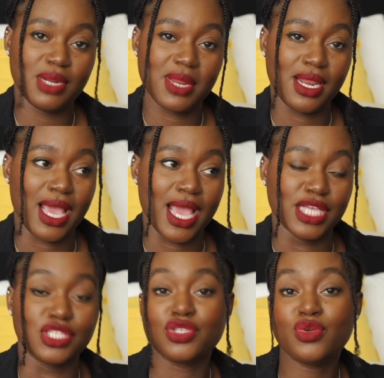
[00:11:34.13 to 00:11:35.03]
have been
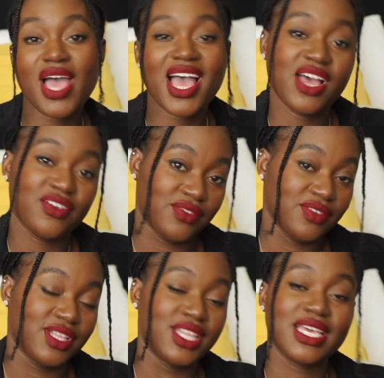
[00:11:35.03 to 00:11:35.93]
like, do you
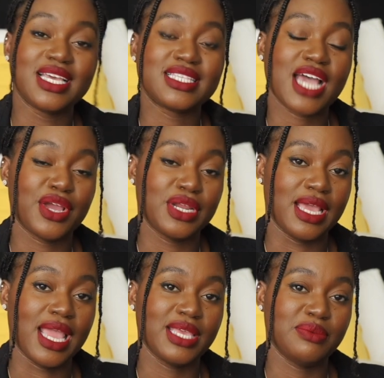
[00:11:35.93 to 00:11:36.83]
have the entire
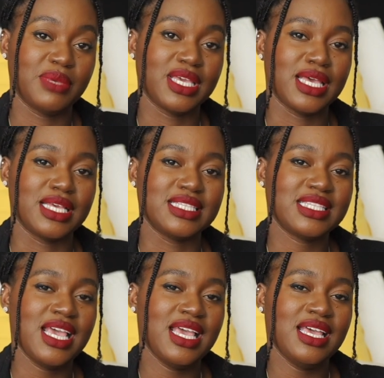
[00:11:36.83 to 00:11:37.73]
day? Because
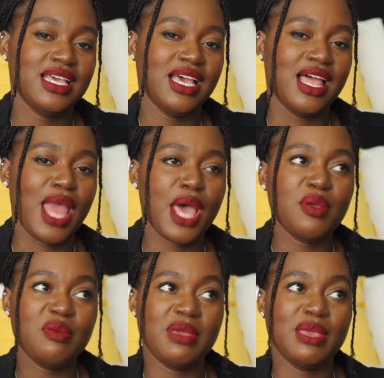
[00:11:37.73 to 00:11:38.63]
a lot
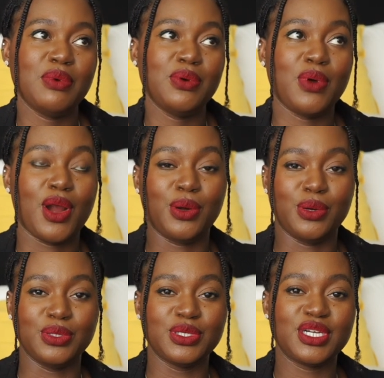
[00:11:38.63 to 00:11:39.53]
of people who are
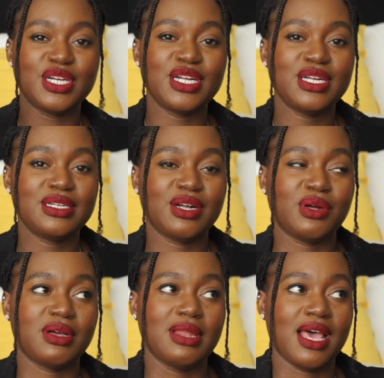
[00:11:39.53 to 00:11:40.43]
older,
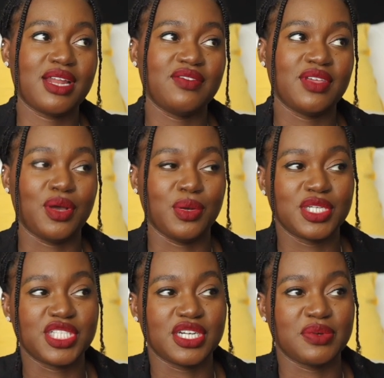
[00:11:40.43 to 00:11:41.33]
a lot of the
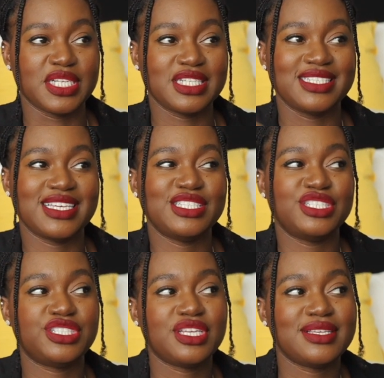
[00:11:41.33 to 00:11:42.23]
older generations, they
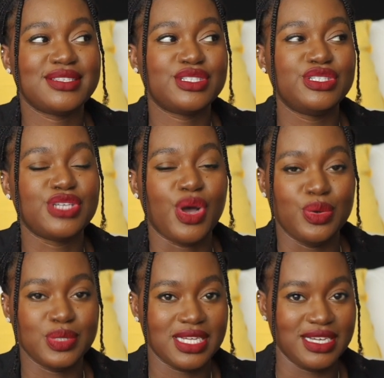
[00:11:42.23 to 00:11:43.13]
just
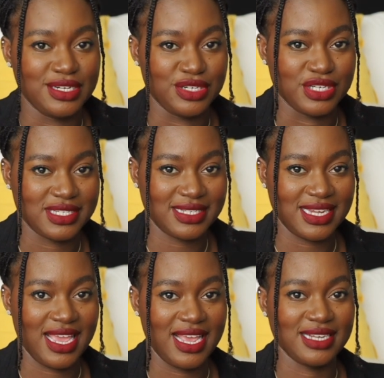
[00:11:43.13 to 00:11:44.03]
don't
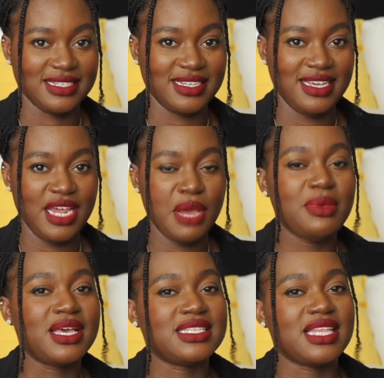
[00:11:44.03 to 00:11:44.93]
understand.
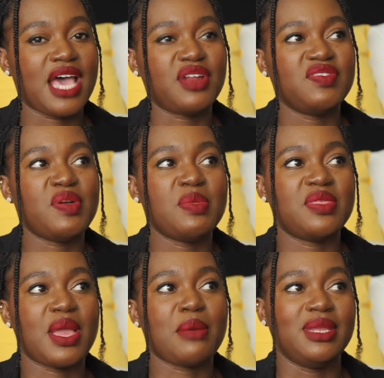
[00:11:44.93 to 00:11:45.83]
Because a lot of them
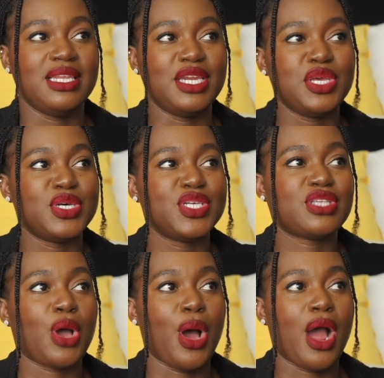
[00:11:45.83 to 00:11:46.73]
think
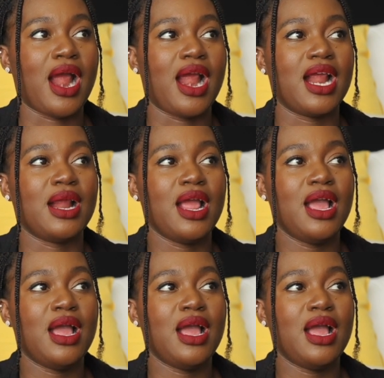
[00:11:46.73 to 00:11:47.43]
millennials are